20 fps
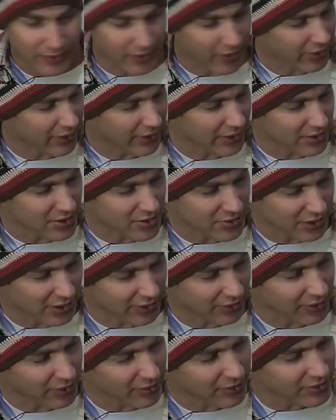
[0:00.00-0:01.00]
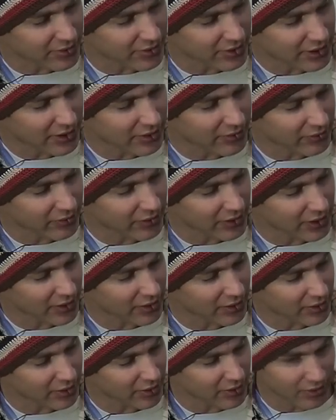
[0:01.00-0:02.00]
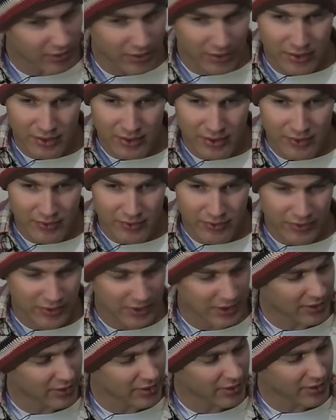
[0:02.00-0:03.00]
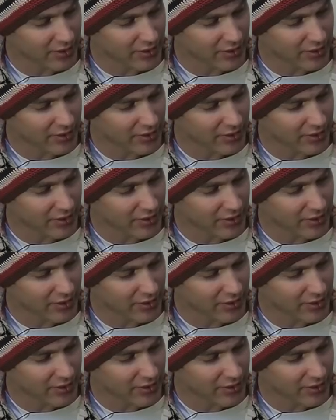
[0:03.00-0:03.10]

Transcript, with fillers: the thickest string so the second finger the third fret of uh,